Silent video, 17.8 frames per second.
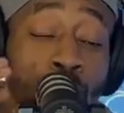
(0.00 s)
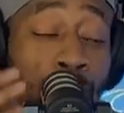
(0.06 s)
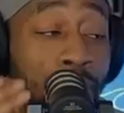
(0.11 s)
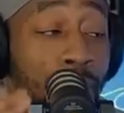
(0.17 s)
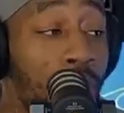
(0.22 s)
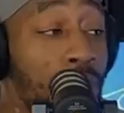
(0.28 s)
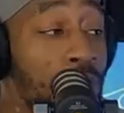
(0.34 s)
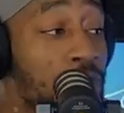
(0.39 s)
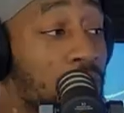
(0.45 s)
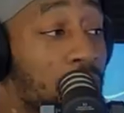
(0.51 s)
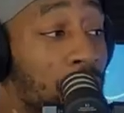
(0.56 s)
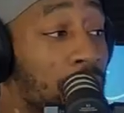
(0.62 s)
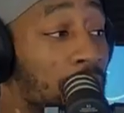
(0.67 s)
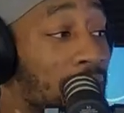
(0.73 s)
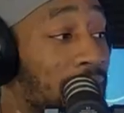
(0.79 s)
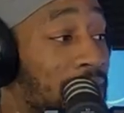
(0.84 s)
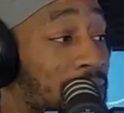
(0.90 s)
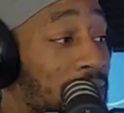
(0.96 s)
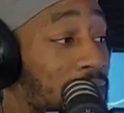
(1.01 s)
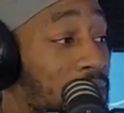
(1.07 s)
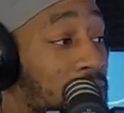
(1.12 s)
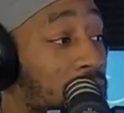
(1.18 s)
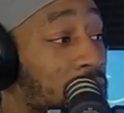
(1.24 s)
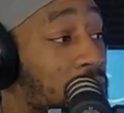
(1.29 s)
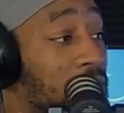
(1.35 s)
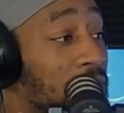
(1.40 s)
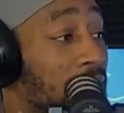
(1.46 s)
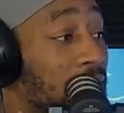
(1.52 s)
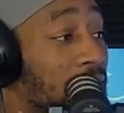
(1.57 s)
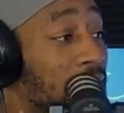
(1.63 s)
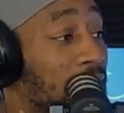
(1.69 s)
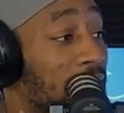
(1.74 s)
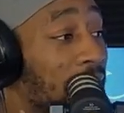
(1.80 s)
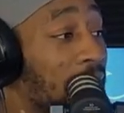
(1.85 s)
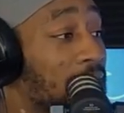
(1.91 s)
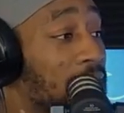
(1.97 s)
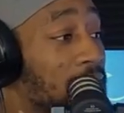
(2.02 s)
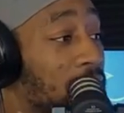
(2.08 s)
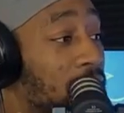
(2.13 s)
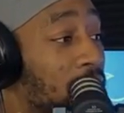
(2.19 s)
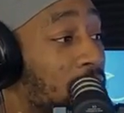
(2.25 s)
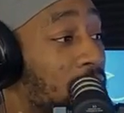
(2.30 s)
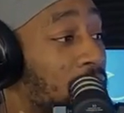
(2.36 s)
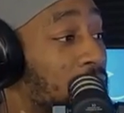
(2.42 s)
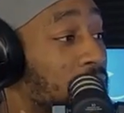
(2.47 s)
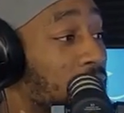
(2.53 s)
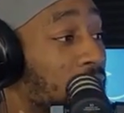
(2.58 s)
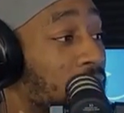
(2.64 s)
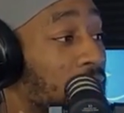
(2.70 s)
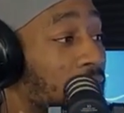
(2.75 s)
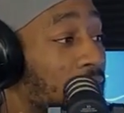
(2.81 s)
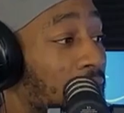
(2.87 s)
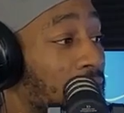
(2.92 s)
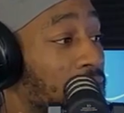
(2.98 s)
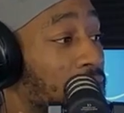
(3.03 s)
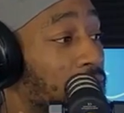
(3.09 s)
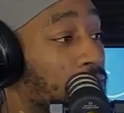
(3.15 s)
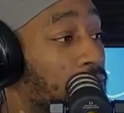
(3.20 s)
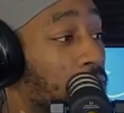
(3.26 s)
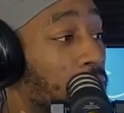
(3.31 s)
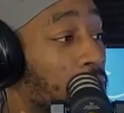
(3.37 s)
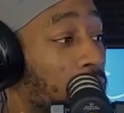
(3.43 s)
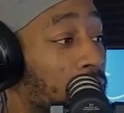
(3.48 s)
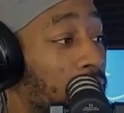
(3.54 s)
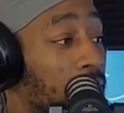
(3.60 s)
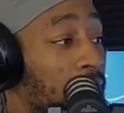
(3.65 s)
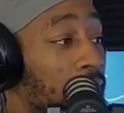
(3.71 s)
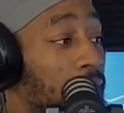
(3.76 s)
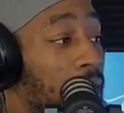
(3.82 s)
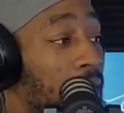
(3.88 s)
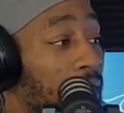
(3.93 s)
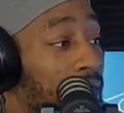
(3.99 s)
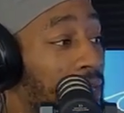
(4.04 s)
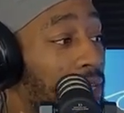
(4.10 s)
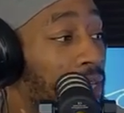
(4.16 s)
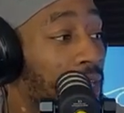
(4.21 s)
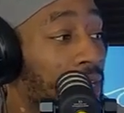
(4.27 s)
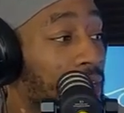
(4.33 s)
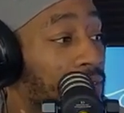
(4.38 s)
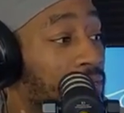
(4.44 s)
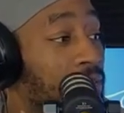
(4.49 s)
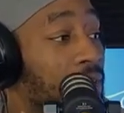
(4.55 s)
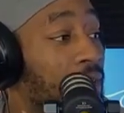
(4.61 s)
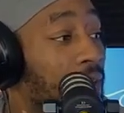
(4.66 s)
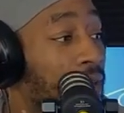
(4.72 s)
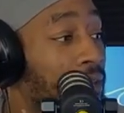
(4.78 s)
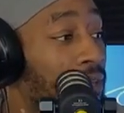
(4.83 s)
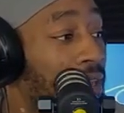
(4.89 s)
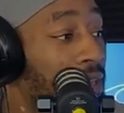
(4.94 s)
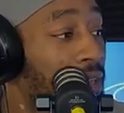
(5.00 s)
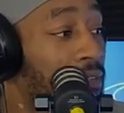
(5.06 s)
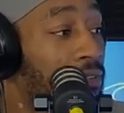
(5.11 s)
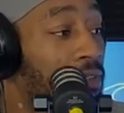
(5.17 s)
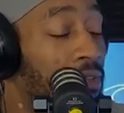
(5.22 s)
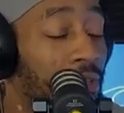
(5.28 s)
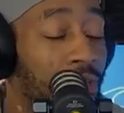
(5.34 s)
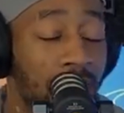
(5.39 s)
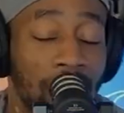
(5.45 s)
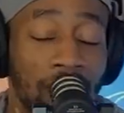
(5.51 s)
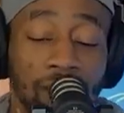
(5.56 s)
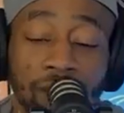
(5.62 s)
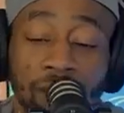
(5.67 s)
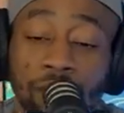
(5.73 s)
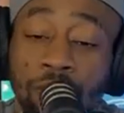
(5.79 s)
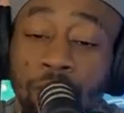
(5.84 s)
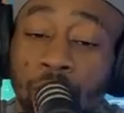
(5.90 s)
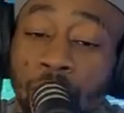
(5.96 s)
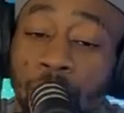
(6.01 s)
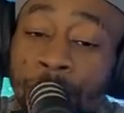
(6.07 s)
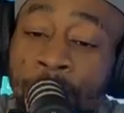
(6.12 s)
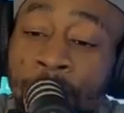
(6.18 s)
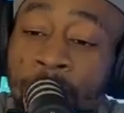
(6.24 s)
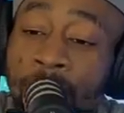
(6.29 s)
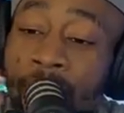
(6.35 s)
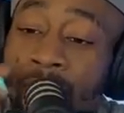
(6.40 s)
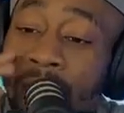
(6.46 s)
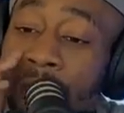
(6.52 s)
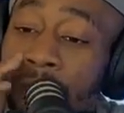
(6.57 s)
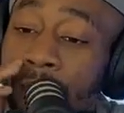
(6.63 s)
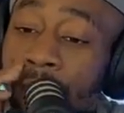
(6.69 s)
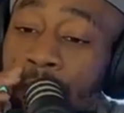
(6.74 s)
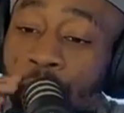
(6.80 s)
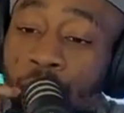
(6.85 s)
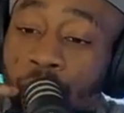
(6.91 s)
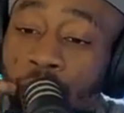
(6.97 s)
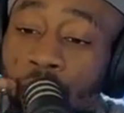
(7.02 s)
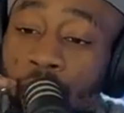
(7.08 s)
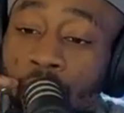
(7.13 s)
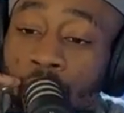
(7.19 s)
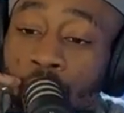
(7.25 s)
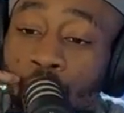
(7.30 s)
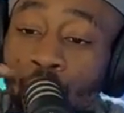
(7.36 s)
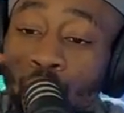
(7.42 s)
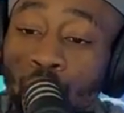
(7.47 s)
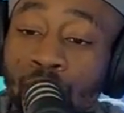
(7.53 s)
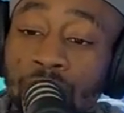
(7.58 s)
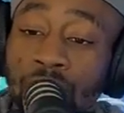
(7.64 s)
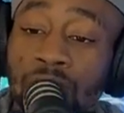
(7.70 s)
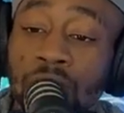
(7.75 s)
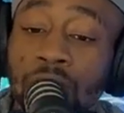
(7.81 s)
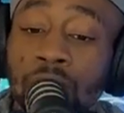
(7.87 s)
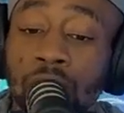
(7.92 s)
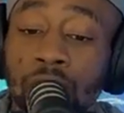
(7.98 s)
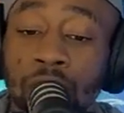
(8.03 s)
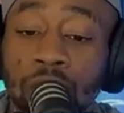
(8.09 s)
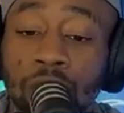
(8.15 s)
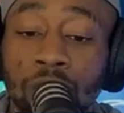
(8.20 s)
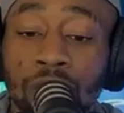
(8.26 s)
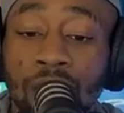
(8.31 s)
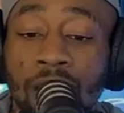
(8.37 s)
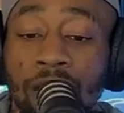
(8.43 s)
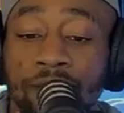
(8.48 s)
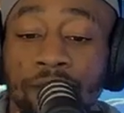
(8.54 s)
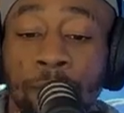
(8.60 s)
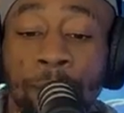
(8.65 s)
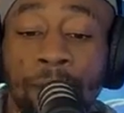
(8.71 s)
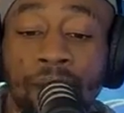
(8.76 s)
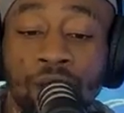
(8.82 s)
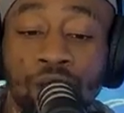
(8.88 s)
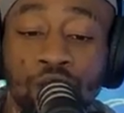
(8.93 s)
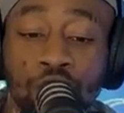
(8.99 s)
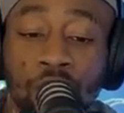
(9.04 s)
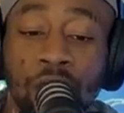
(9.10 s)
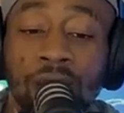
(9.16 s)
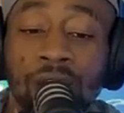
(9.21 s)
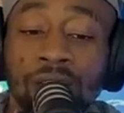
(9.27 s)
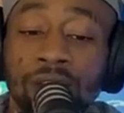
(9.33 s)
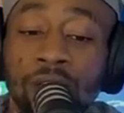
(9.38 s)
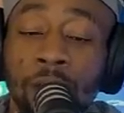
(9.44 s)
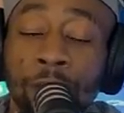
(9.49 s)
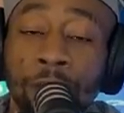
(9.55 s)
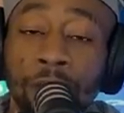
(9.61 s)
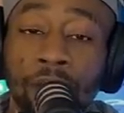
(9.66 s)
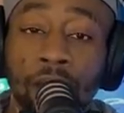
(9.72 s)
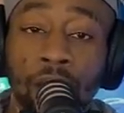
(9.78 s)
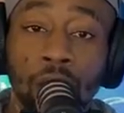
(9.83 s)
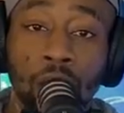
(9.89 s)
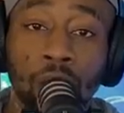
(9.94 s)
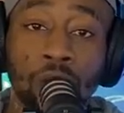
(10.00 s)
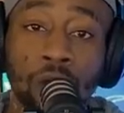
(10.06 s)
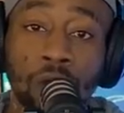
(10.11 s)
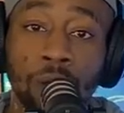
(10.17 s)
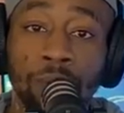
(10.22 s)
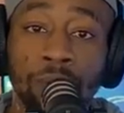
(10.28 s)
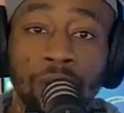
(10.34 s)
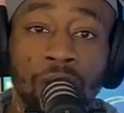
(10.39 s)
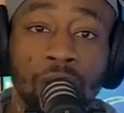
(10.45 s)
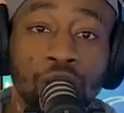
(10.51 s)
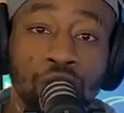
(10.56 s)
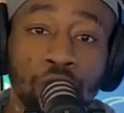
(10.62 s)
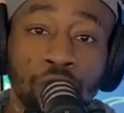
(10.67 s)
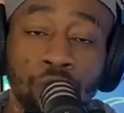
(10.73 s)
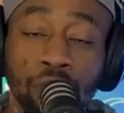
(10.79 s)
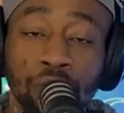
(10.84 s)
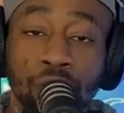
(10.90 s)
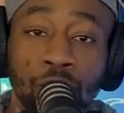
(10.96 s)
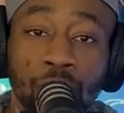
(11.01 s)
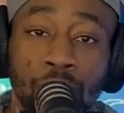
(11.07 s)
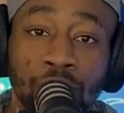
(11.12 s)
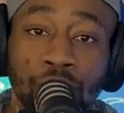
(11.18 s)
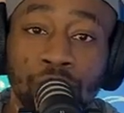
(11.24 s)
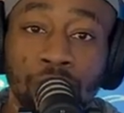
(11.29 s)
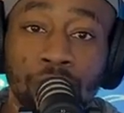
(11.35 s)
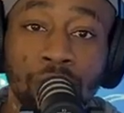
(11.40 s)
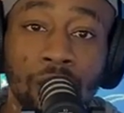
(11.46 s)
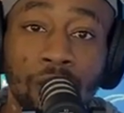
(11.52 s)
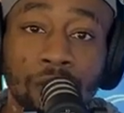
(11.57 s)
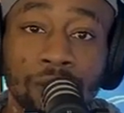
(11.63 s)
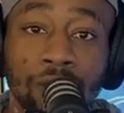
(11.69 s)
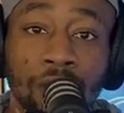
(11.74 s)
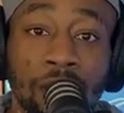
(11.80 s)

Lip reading: approach someone like this. She's like a Kansas 4, right? I'll give her that. I'll give her the Kansas 4. And you thinking you have a better chance at picking her up because she looks the way she does,